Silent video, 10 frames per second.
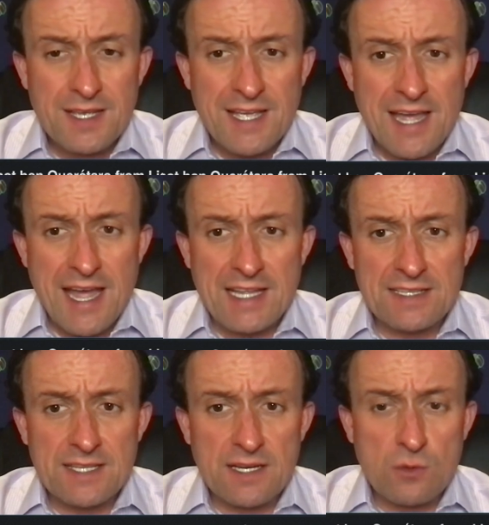
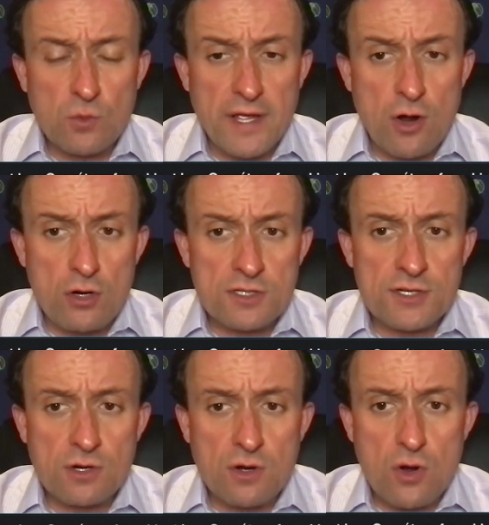And we
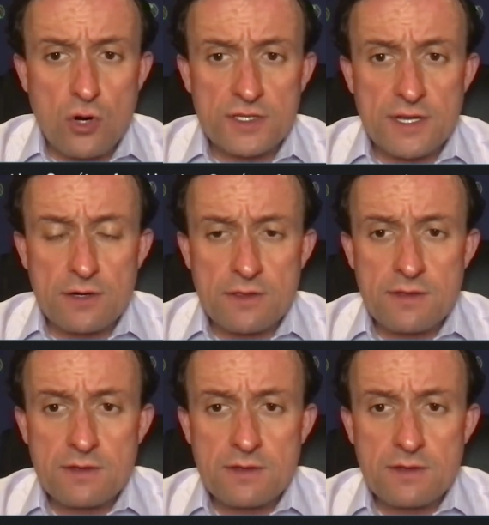also ordered